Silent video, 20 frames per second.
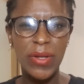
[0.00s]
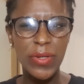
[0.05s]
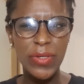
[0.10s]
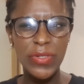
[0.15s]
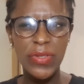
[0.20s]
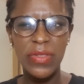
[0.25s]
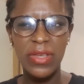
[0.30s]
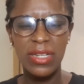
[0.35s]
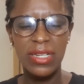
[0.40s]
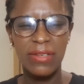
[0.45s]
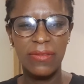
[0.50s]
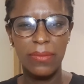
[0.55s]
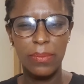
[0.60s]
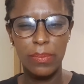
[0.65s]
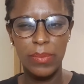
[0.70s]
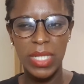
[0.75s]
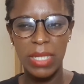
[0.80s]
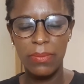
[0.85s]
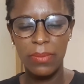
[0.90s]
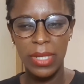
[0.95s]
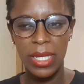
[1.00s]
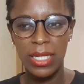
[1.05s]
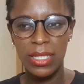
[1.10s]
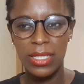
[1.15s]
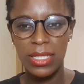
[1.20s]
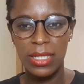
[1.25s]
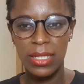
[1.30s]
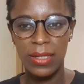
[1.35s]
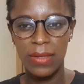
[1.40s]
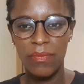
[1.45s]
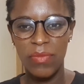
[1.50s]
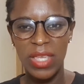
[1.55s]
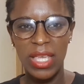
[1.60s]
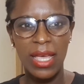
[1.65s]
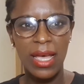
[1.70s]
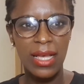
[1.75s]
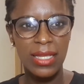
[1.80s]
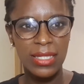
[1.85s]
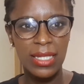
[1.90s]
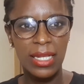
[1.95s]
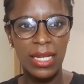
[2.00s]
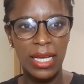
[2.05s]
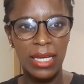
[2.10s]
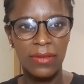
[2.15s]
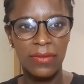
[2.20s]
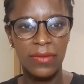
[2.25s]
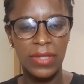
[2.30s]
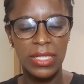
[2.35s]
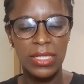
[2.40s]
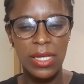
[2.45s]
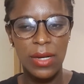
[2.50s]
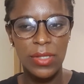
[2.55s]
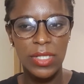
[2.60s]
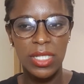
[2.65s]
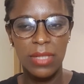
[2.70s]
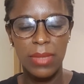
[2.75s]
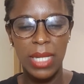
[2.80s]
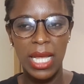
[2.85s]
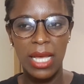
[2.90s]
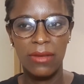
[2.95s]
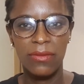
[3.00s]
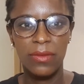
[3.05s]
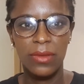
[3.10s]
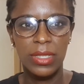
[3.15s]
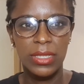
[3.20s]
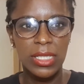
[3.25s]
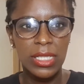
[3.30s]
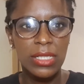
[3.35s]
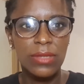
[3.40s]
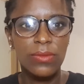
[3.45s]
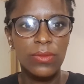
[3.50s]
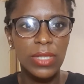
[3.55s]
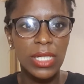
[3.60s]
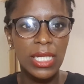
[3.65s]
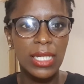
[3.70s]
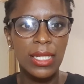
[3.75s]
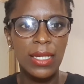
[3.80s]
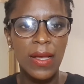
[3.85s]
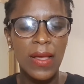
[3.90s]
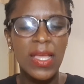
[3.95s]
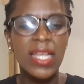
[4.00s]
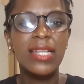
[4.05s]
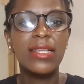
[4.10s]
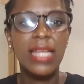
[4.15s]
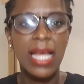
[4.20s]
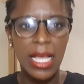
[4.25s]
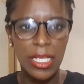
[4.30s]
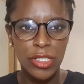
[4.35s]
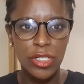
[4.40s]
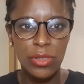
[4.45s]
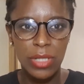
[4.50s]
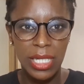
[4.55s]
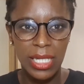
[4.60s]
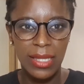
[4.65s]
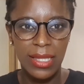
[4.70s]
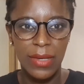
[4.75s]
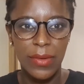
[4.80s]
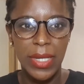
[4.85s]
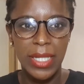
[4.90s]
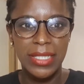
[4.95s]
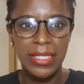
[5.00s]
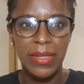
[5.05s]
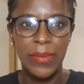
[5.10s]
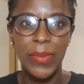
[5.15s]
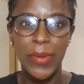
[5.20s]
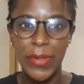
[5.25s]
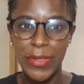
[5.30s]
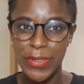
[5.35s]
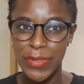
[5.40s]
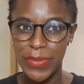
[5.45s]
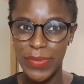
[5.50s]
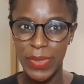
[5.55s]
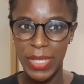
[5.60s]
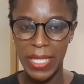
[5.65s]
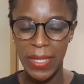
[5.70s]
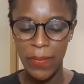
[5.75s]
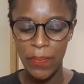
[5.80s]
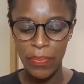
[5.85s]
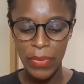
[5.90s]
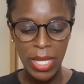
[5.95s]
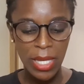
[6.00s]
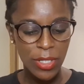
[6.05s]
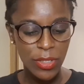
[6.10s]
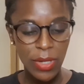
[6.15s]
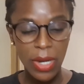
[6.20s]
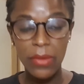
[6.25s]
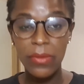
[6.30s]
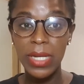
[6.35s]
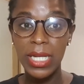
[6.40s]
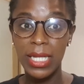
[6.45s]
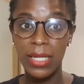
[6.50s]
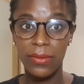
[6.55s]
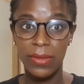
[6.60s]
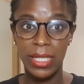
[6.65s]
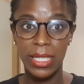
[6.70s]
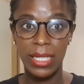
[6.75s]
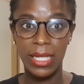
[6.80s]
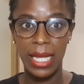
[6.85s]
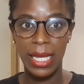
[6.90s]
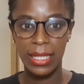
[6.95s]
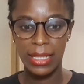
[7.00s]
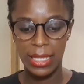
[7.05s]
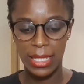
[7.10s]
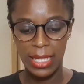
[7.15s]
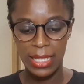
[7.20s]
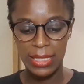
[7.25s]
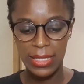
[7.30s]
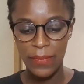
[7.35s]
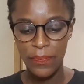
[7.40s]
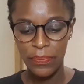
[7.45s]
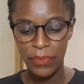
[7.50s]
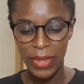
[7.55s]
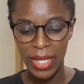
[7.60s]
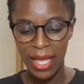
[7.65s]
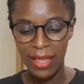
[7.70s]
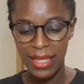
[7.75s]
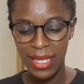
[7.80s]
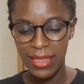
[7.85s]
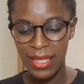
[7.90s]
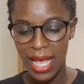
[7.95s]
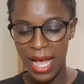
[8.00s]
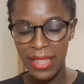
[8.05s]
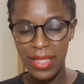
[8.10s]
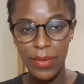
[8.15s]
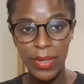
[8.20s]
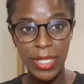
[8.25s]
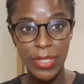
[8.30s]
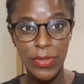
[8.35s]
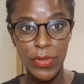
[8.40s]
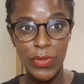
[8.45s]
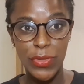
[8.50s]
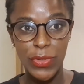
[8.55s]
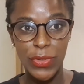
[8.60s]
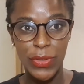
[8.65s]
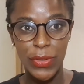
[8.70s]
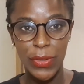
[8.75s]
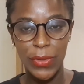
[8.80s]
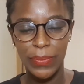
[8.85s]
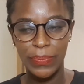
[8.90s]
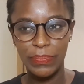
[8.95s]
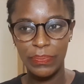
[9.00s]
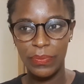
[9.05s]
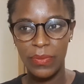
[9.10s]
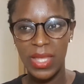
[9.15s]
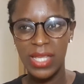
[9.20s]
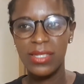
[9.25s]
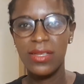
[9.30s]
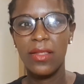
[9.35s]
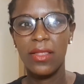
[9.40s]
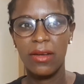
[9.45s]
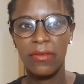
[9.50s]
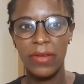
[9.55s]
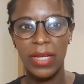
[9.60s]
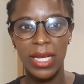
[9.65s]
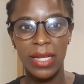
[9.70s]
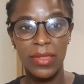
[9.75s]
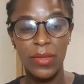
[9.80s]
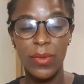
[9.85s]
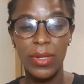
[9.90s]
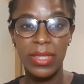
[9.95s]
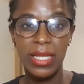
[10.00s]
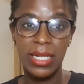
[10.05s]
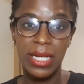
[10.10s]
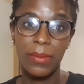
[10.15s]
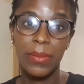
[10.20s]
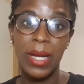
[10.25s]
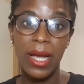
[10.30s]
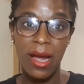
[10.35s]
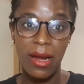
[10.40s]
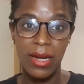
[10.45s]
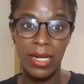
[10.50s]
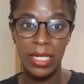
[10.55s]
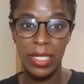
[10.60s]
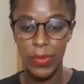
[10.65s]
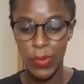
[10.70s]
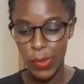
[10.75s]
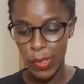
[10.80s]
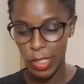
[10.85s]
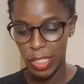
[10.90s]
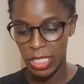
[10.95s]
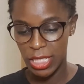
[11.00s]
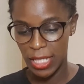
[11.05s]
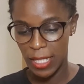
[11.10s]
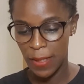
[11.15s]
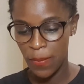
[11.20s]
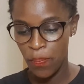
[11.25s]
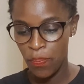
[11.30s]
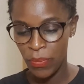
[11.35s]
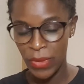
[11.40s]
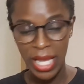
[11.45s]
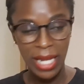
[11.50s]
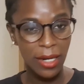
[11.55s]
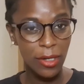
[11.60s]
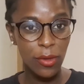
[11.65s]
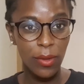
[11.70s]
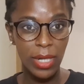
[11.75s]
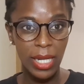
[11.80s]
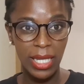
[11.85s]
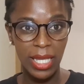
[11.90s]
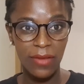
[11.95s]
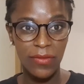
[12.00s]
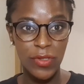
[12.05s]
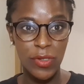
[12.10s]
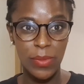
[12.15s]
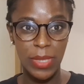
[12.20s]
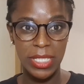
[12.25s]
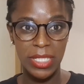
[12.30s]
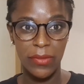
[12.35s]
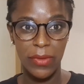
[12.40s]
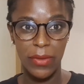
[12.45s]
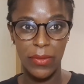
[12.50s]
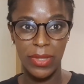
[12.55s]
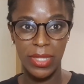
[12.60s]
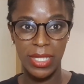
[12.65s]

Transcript: also they depict the Kasi life, the township life, just really naturally, the way it's supposed to be. So I really, really like that. And then the other one is also in South African, the one that I'm currently watching. And I don't want to give too much away with